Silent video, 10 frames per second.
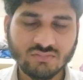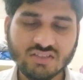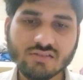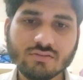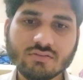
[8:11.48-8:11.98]

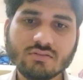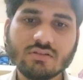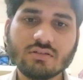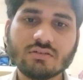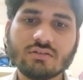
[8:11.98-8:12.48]
Yes,
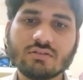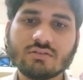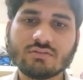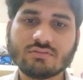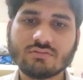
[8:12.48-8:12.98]

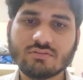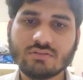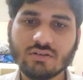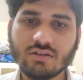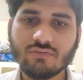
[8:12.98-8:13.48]
the
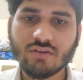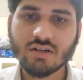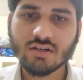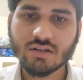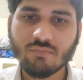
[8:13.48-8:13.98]

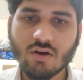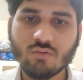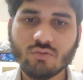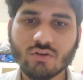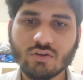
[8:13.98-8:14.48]
significant
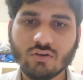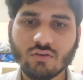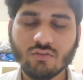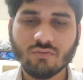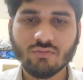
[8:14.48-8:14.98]
amount
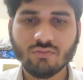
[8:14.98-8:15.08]
of